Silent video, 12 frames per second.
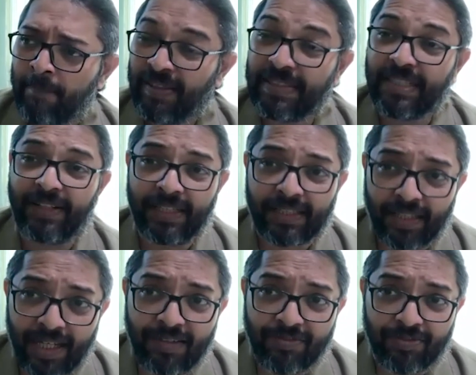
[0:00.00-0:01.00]
It's a great
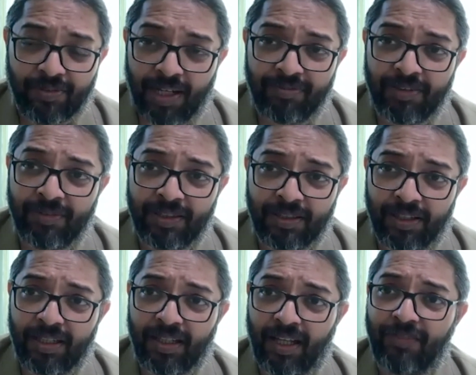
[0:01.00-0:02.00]
life. I've given a
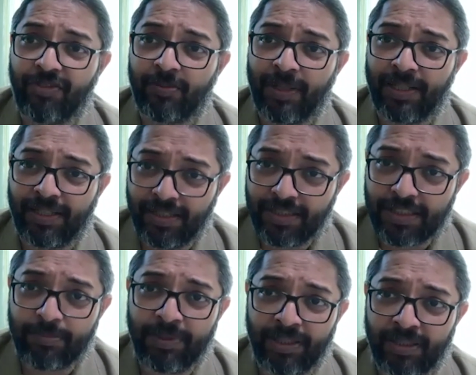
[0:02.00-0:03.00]
great life to my
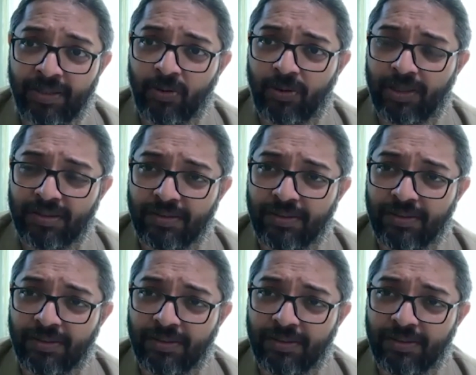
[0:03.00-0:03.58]
kids being in Goa.